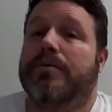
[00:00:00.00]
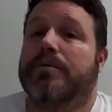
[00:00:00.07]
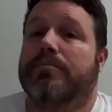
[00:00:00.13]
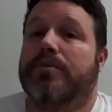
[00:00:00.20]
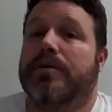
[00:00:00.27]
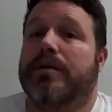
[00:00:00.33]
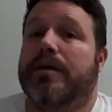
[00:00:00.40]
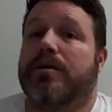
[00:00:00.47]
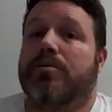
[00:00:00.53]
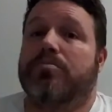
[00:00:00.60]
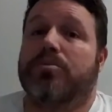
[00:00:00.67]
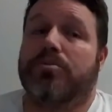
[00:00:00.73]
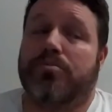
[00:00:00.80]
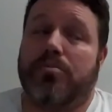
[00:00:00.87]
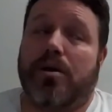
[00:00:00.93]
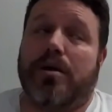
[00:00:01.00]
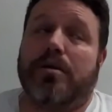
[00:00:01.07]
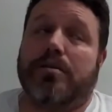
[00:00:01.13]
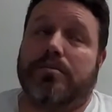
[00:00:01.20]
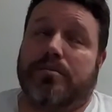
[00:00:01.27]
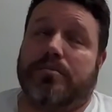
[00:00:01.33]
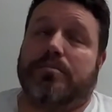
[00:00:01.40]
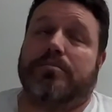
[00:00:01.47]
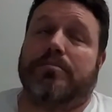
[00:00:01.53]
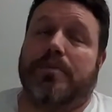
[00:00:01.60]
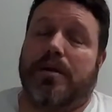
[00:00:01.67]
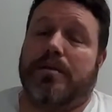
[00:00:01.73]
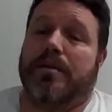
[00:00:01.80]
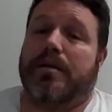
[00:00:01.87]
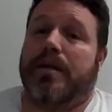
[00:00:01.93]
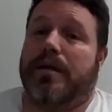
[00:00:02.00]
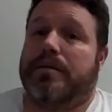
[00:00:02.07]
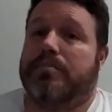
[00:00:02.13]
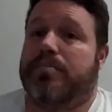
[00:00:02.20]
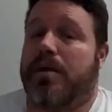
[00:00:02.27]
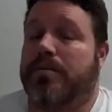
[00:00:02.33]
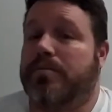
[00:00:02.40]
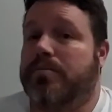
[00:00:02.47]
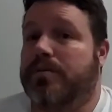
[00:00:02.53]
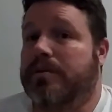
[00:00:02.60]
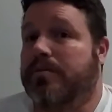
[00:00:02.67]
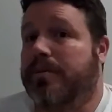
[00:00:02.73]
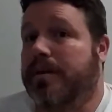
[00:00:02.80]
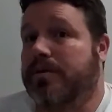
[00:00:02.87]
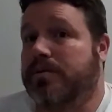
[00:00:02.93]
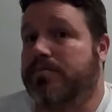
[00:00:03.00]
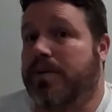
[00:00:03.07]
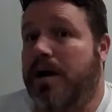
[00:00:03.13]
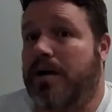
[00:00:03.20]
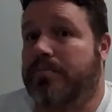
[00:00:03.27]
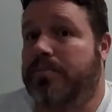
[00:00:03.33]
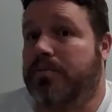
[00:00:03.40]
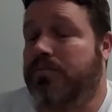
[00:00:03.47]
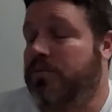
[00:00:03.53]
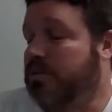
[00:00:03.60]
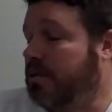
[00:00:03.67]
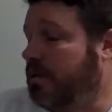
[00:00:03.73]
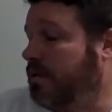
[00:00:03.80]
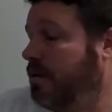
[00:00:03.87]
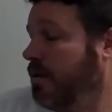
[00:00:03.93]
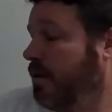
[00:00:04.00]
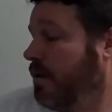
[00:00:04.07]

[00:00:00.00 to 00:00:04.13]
When I go blue water, on the deck's probably the better spot, but we'll see.